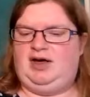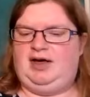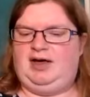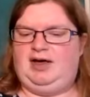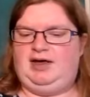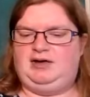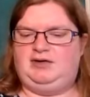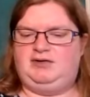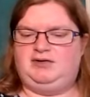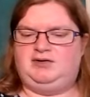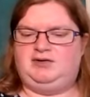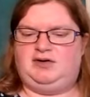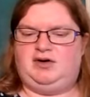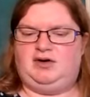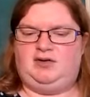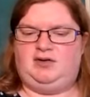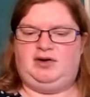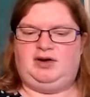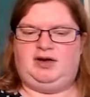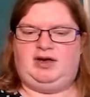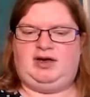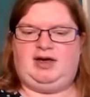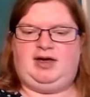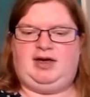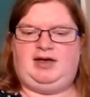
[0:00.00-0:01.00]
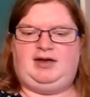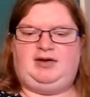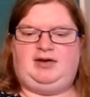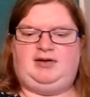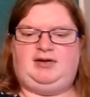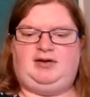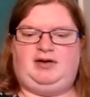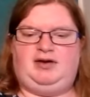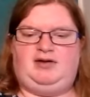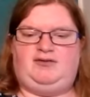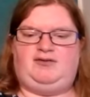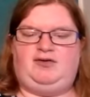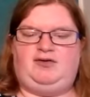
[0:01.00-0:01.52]
and go and get,
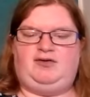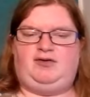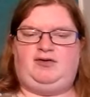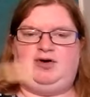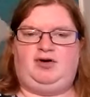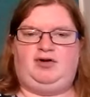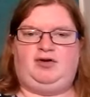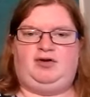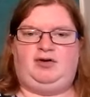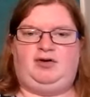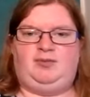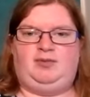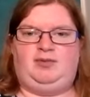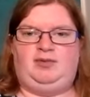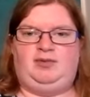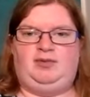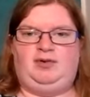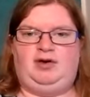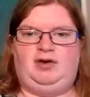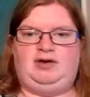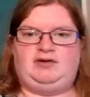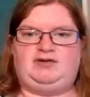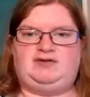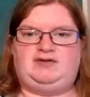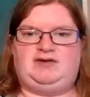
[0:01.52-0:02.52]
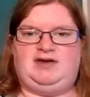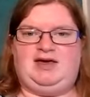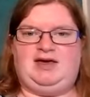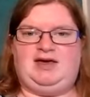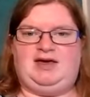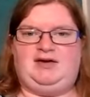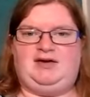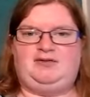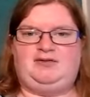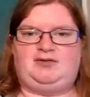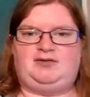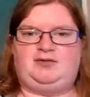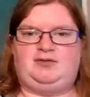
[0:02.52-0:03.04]
if you've got them, a
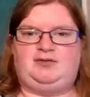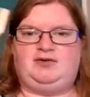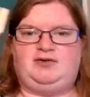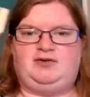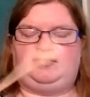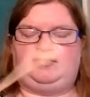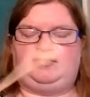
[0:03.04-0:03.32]
stick of some